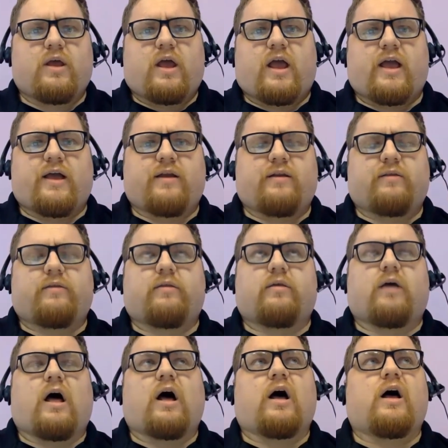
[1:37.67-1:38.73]
And
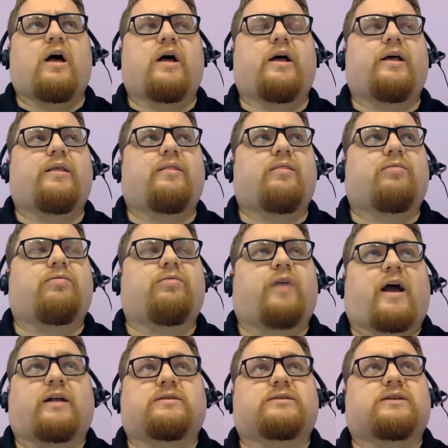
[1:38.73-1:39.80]
uh,
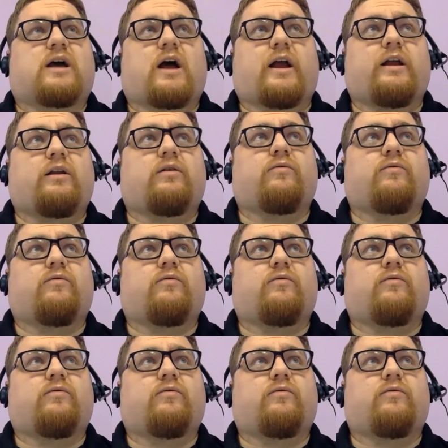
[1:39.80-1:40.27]
that's kind